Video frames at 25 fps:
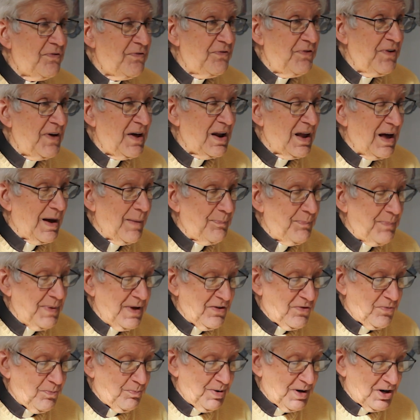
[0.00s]
Philip
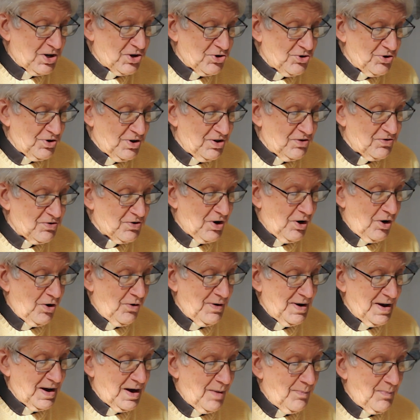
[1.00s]
is pictured as
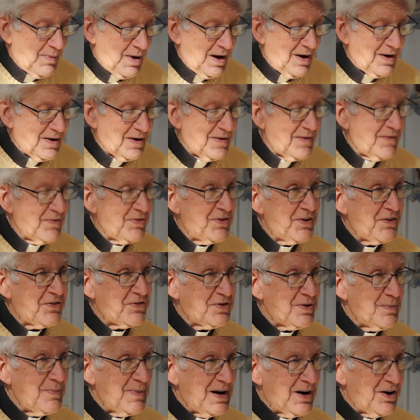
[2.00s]
going among the
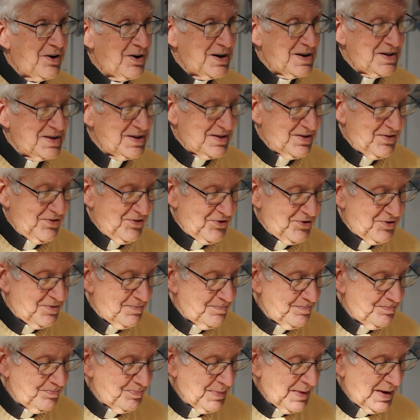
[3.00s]
Samaritans.
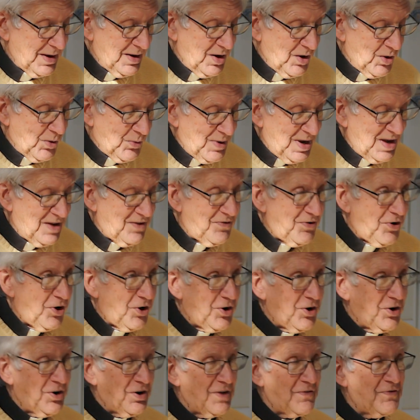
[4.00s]
We have
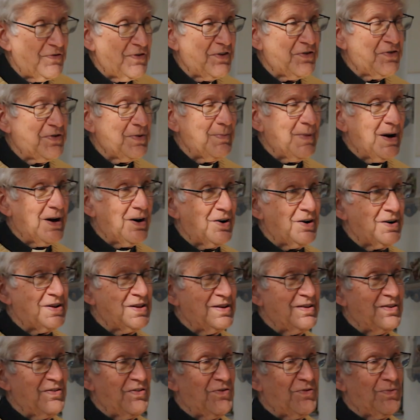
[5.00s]
heard of the
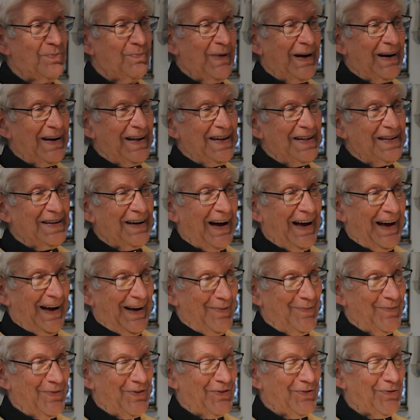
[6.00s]
Samaritans many
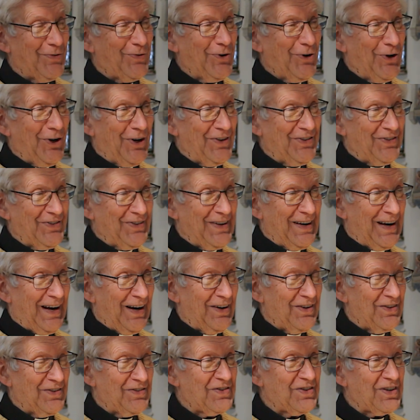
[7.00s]
times, of course, in
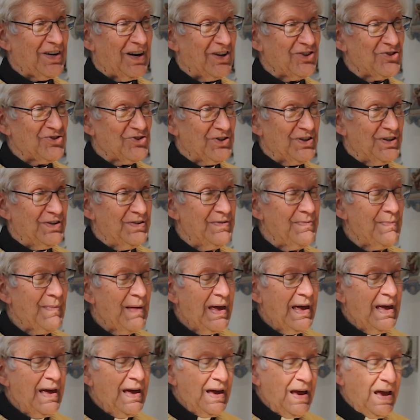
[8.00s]
our discussion.
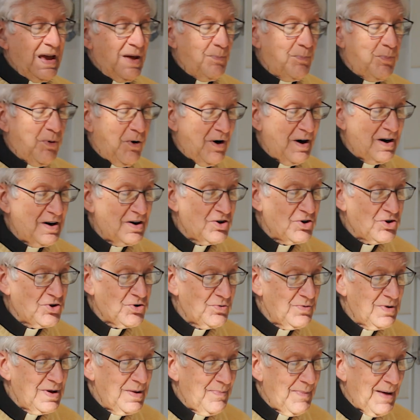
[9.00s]
Important
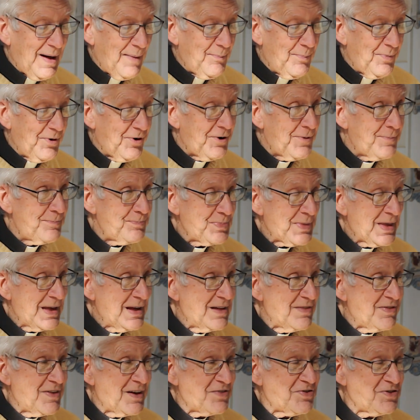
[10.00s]
to remember
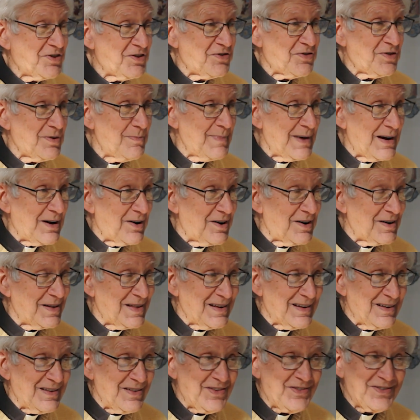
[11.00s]
that the
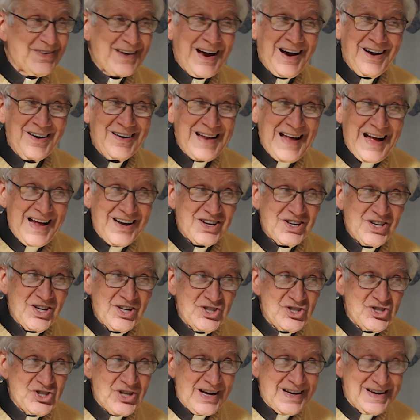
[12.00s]
Samaritans are
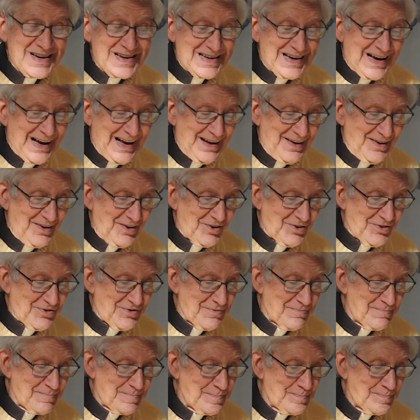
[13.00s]
not Gentiles.